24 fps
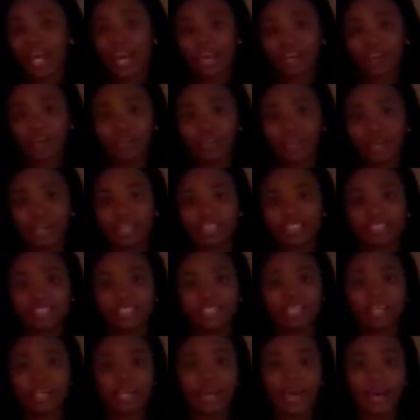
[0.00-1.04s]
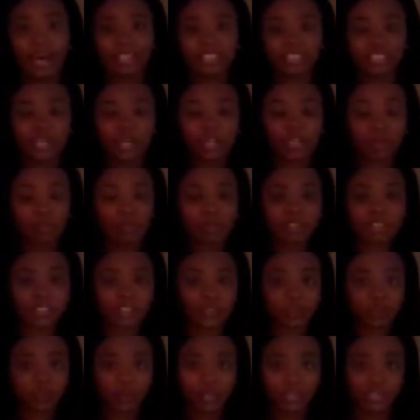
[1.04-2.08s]
ALS as Other
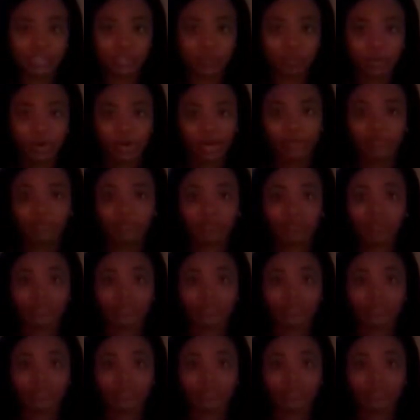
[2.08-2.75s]
Muscles Waste Away?